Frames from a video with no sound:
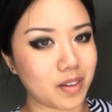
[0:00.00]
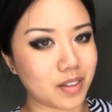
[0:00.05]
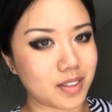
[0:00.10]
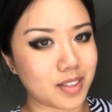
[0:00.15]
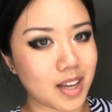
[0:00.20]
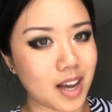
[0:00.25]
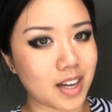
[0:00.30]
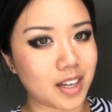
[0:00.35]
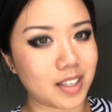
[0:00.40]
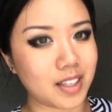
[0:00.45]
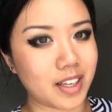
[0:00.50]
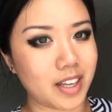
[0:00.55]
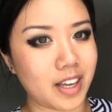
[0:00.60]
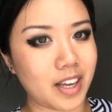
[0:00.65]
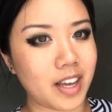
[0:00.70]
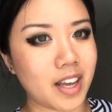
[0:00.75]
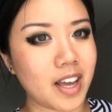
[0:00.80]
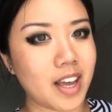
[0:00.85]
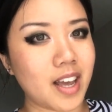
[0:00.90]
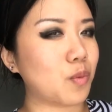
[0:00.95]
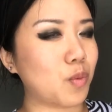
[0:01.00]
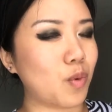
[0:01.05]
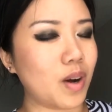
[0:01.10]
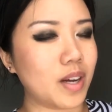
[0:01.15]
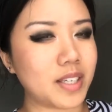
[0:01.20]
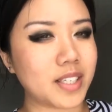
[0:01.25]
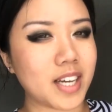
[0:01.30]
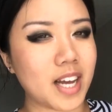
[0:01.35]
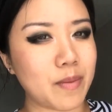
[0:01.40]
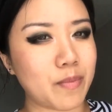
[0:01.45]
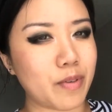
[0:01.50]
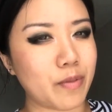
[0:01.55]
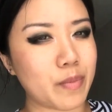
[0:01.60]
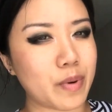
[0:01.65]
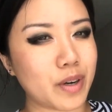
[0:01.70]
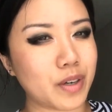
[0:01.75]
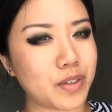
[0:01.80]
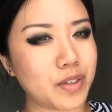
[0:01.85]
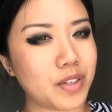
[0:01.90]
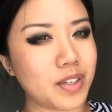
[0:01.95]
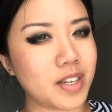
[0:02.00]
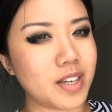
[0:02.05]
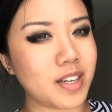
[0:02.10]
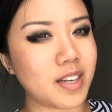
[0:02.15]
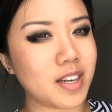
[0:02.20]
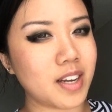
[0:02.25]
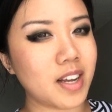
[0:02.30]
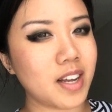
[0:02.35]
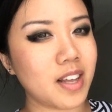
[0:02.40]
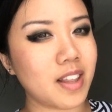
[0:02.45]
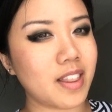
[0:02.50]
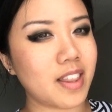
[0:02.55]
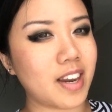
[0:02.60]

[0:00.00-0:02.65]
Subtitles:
exactly what type of person